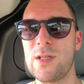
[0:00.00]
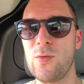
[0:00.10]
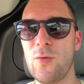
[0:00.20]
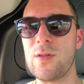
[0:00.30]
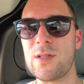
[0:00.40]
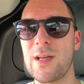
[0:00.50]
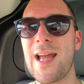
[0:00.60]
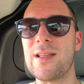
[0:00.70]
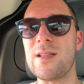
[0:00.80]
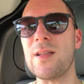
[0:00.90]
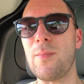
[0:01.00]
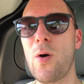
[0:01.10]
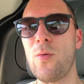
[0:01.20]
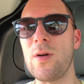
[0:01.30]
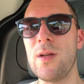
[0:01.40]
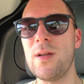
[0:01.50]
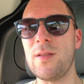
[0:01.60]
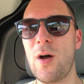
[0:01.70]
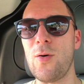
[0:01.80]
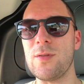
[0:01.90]
in order to get to the bolt
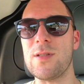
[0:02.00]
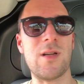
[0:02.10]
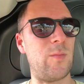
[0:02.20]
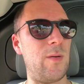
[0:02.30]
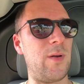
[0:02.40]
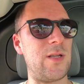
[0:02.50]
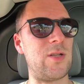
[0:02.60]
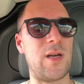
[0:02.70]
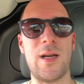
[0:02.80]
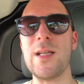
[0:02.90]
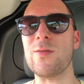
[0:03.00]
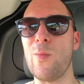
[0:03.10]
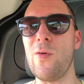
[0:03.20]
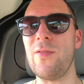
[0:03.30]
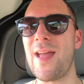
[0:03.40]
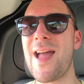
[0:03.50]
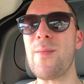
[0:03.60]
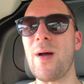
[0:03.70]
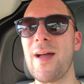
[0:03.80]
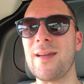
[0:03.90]
that holds the steering wheel in place, you're going to need to remove the
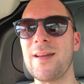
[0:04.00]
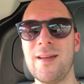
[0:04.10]
airbag.